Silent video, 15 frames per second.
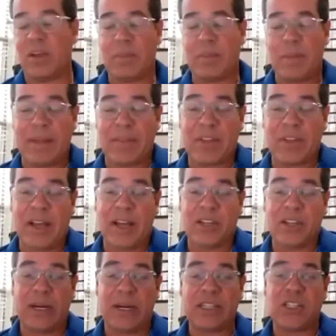me about the
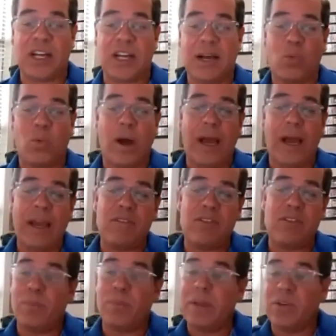contract job. Why have
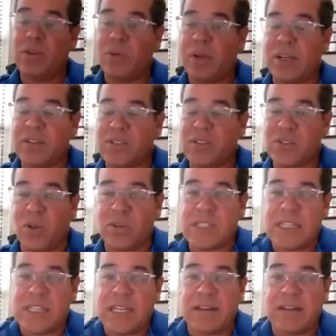you been doing
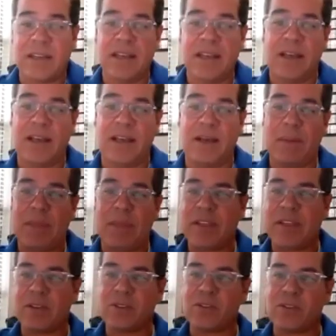consulting? I
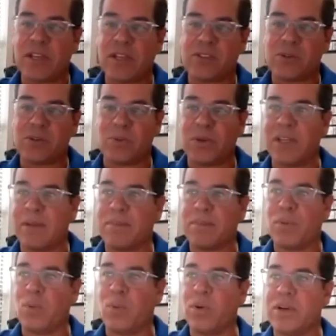think those things are really
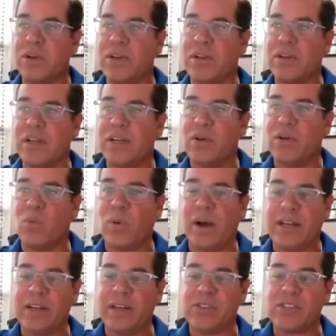important.
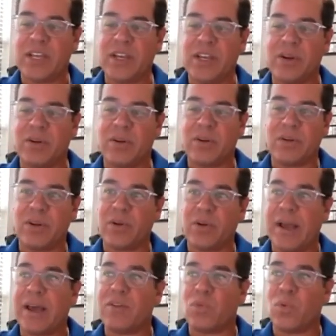Why you say you're
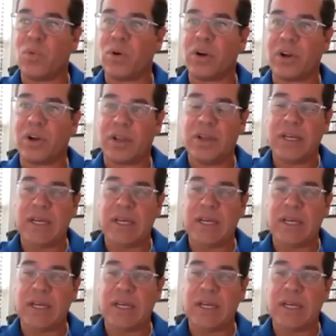out of work.